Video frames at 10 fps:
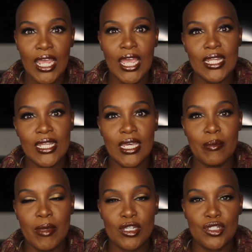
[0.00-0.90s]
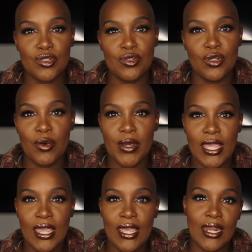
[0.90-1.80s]
And then make sure you go
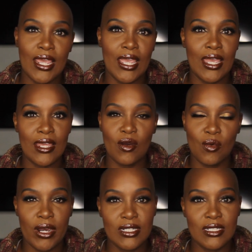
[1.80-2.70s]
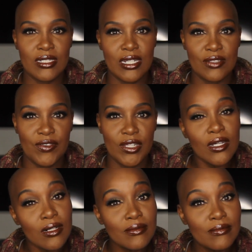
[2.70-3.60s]
ahead and watch this next
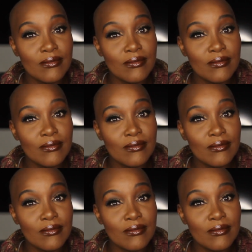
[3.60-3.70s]
video.